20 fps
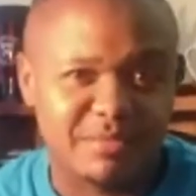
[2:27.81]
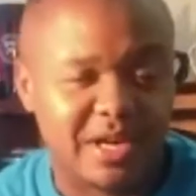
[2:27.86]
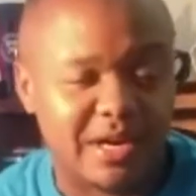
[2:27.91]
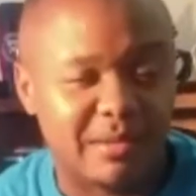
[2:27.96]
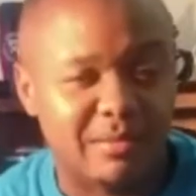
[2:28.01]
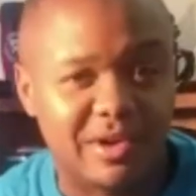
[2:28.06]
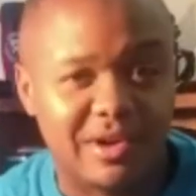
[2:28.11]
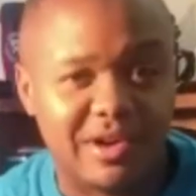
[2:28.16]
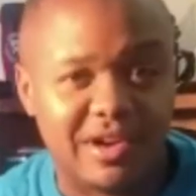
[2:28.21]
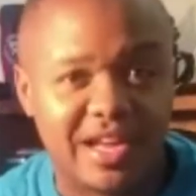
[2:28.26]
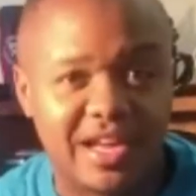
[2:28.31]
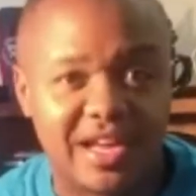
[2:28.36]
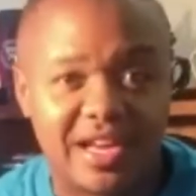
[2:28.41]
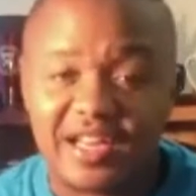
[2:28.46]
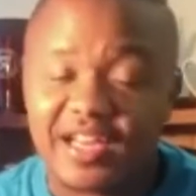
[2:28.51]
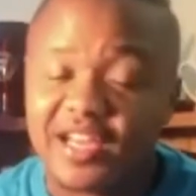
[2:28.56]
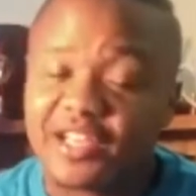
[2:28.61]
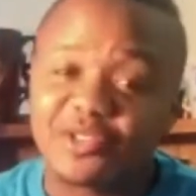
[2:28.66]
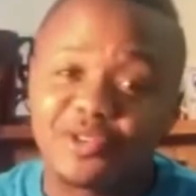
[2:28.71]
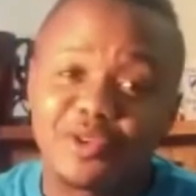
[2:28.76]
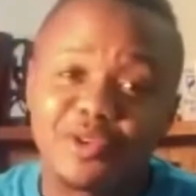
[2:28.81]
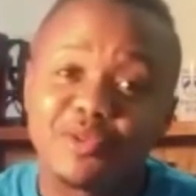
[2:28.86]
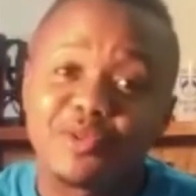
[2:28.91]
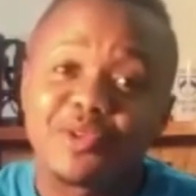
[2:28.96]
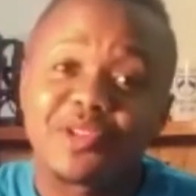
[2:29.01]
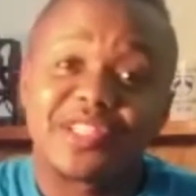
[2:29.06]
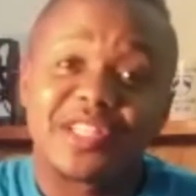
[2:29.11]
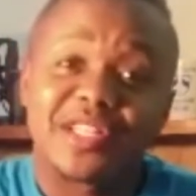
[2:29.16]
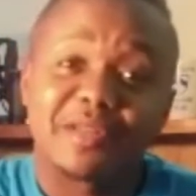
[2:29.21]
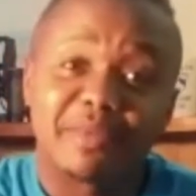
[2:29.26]
Kabla alali. Actually, we
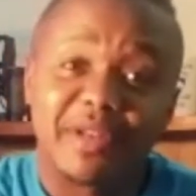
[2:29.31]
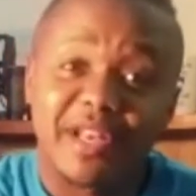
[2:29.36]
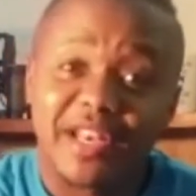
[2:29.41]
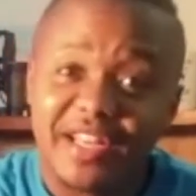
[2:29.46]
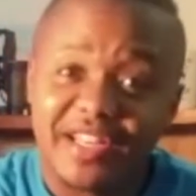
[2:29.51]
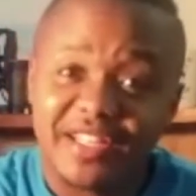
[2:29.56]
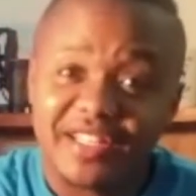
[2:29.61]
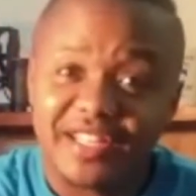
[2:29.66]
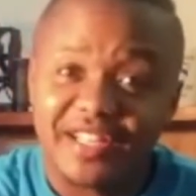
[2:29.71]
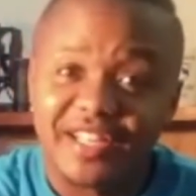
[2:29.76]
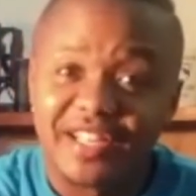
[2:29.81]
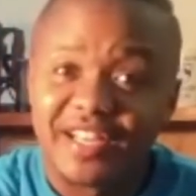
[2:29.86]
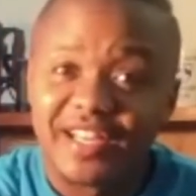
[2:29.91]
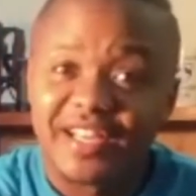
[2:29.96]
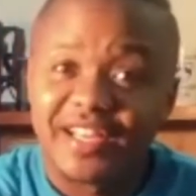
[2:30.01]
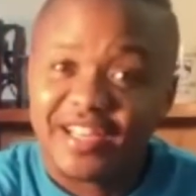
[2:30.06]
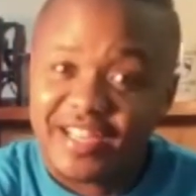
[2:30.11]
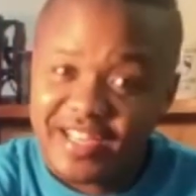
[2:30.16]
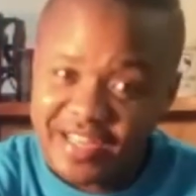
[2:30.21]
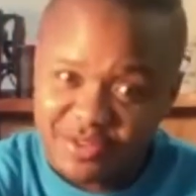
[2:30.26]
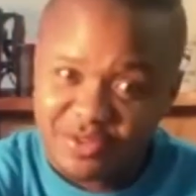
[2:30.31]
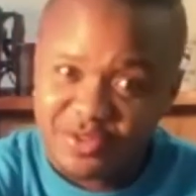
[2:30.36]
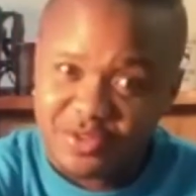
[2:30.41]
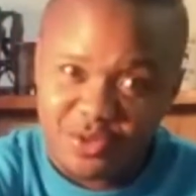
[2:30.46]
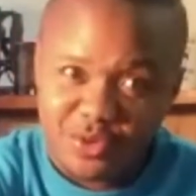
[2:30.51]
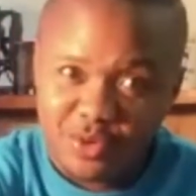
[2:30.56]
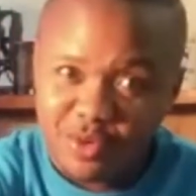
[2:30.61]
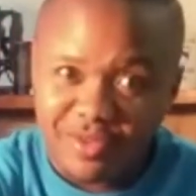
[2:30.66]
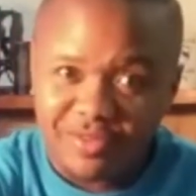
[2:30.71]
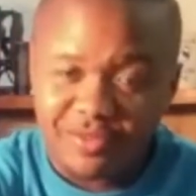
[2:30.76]
were sleeping later at
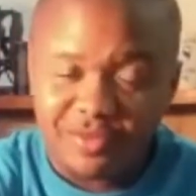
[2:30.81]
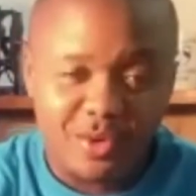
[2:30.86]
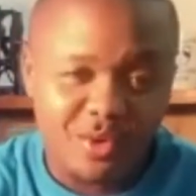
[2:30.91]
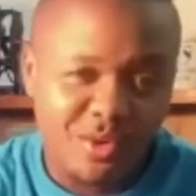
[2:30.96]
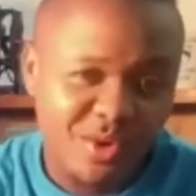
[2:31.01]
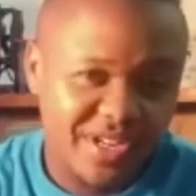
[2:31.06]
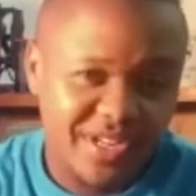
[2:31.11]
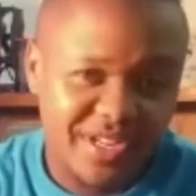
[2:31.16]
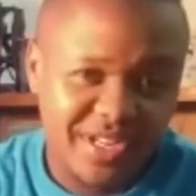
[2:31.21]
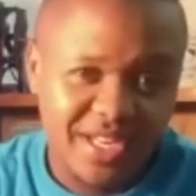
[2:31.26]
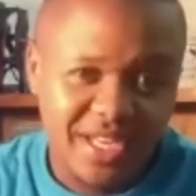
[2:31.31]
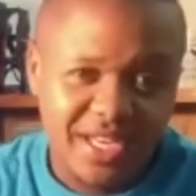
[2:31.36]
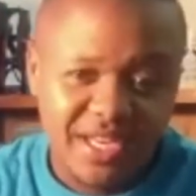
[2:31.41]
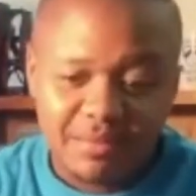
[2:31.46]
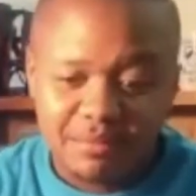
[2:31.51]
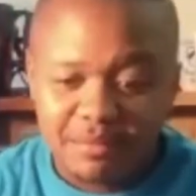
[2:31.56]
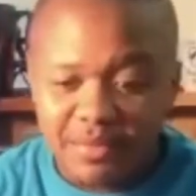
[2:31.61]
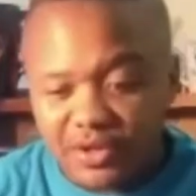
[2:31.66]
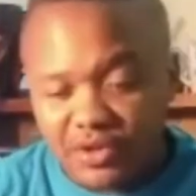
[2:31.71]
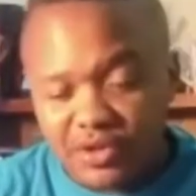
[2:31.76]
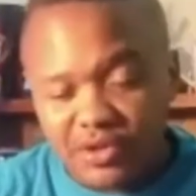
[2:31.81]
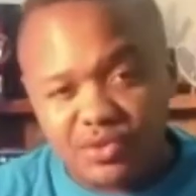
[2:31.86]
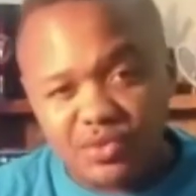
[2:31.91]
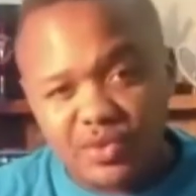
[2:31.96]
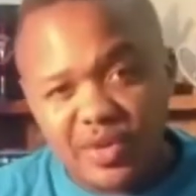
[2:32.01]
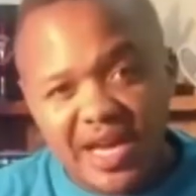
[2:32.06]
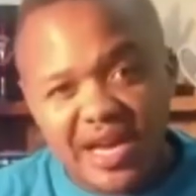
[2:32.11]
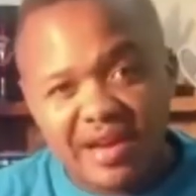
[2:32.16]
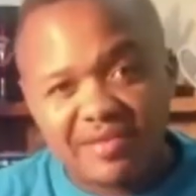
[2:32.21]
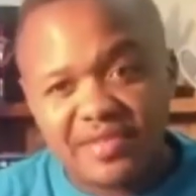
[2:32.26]
12:01 because
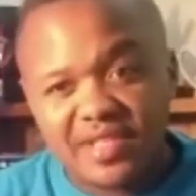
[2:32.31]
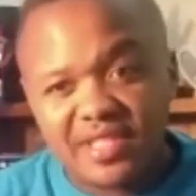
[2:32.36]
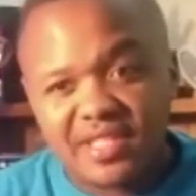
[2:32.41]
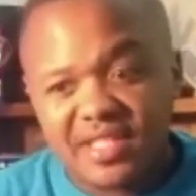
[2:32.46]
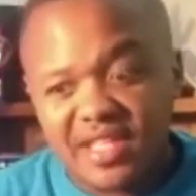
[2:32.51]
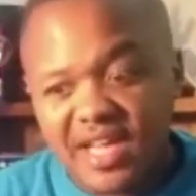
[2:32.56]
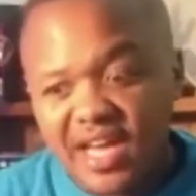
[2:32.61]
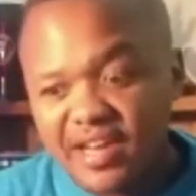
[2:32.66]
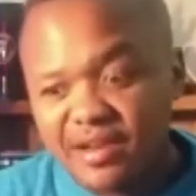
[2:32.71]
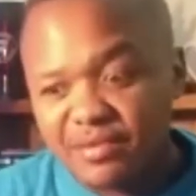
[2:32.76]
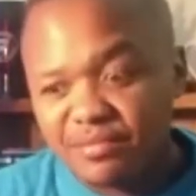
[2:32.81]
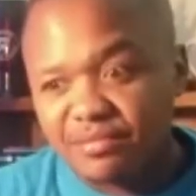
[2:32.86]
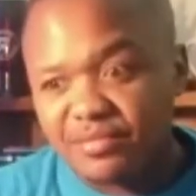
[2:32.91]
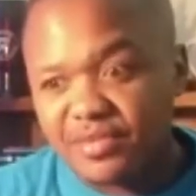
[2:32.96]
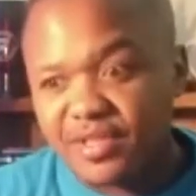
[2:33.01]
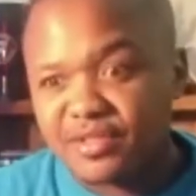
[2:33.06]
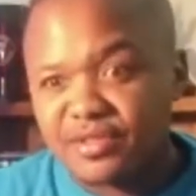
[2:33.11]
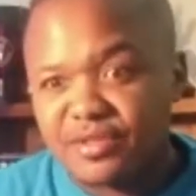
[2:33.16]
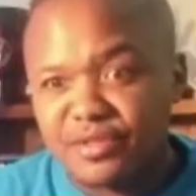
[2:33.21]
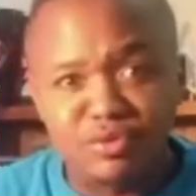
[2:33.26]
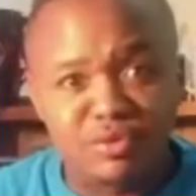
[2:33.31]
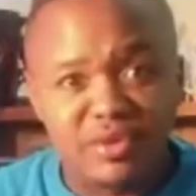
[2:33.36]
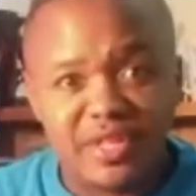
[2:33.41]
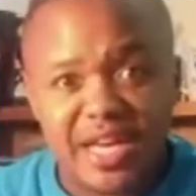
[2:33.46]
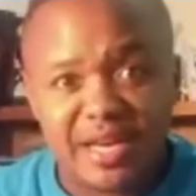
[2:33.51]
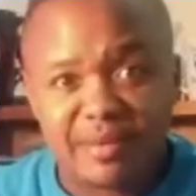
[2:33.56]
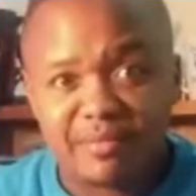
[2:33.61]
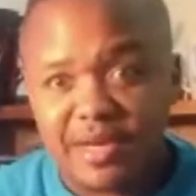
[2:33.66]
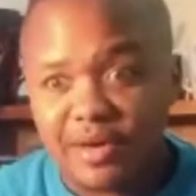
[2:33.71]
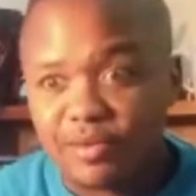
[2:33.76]
we have this new
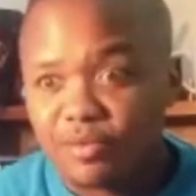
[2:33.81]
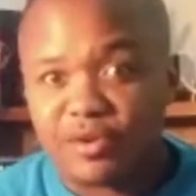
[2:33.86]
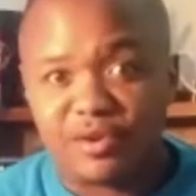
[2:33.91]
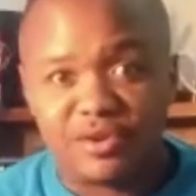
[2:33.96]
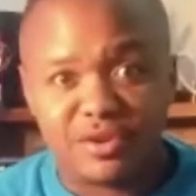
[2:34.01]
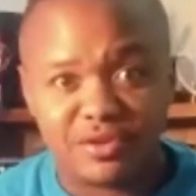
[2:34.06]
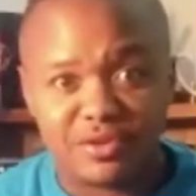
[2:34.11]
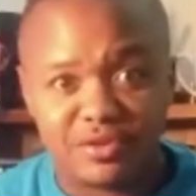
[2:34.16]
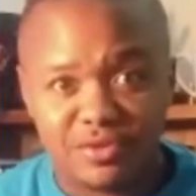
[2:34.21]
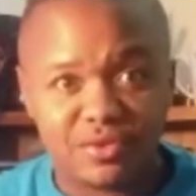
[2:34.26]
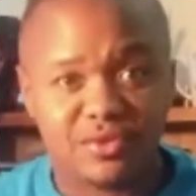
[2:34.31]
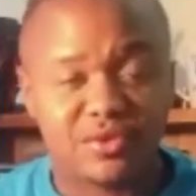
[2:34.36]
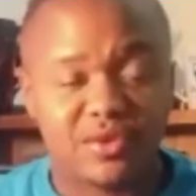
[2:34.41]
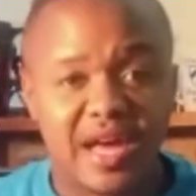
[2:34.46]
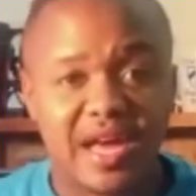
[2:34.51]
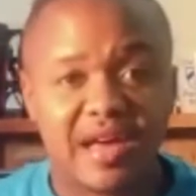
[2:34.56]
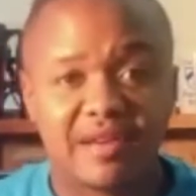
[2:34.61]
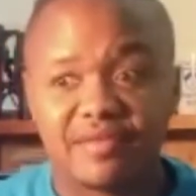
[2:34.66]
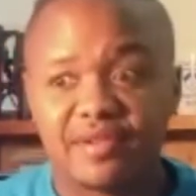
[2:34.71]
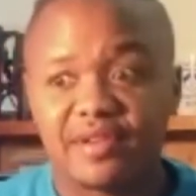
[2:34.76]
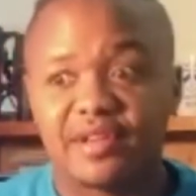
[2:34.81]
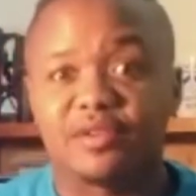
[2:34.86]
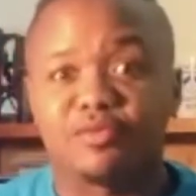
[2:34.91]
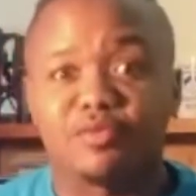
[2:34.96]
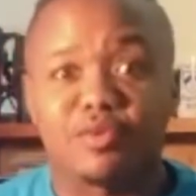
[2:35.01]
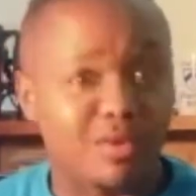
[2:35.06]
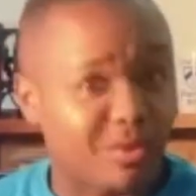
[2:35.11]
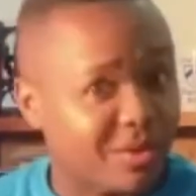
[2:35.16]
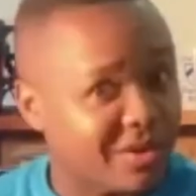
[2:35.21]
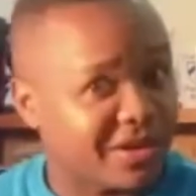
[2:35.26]
time that we're not used to having, and
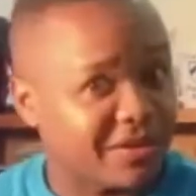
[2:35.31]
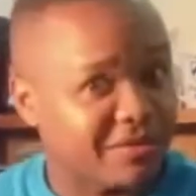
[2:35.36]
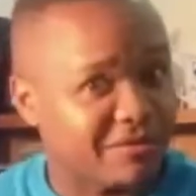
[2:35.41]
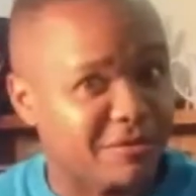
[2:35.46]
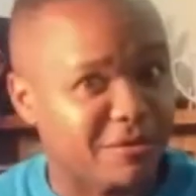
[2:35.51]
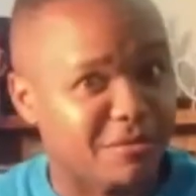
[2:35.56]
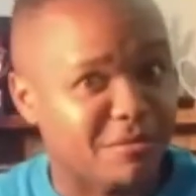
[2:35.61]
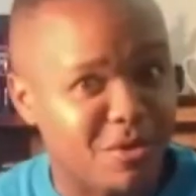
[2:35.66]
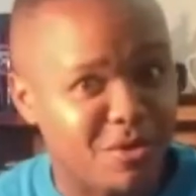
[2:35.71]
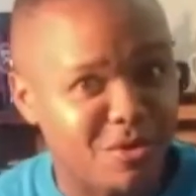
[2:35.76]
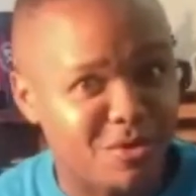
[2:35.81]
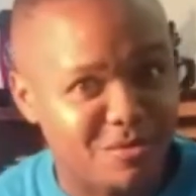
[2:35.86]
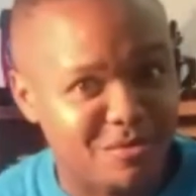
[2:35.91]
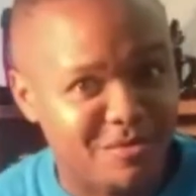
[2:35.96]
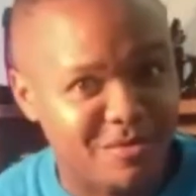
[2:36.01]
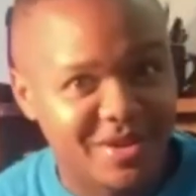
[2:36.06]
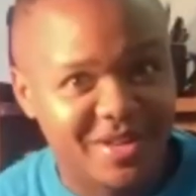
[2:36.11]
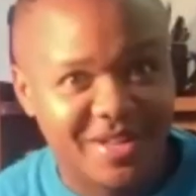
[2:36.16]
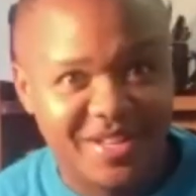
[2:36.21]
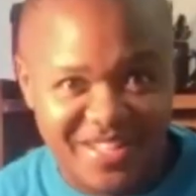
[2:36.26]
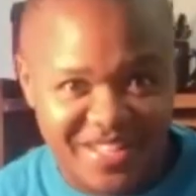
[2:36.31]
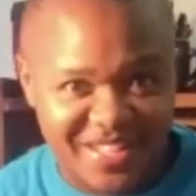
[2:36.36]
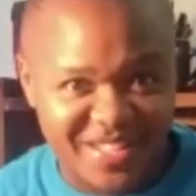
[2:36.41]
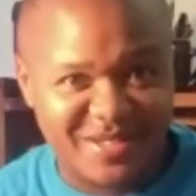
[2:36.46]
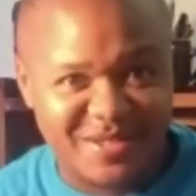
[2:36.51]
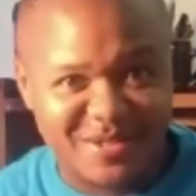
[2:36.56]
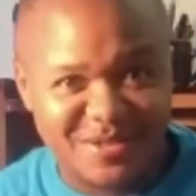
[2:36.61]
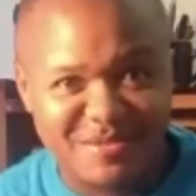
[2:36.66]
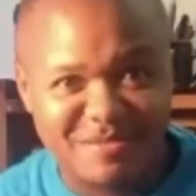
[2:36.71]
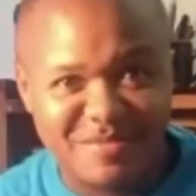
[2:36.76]
we're working from home in
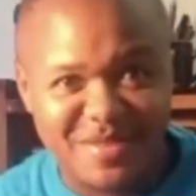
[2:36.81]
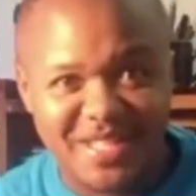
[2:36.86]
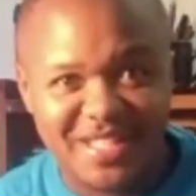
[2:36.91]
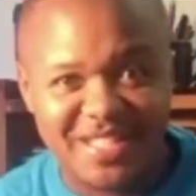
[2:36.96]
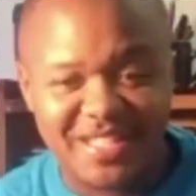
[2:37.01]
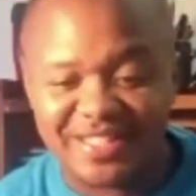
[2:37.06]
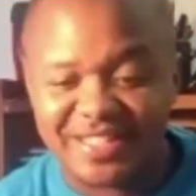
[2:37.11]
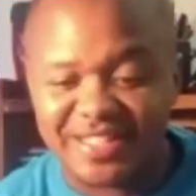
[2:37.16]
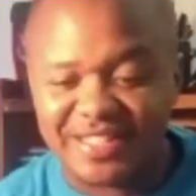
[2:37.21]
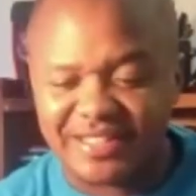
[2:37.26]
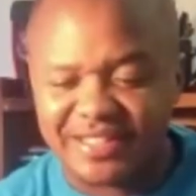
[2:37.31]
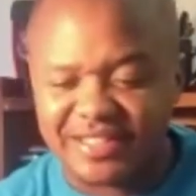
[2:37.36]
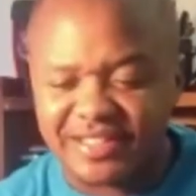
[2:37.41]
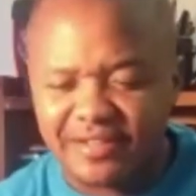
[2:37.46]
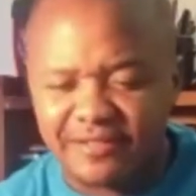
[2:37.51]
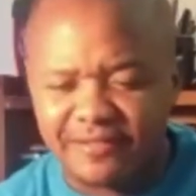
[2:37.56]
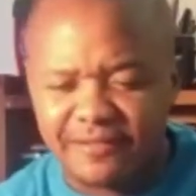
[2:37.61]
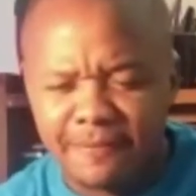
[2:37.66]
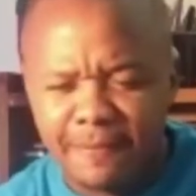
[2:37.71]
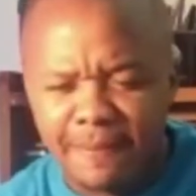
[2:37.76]
Zoom meetings and stuff.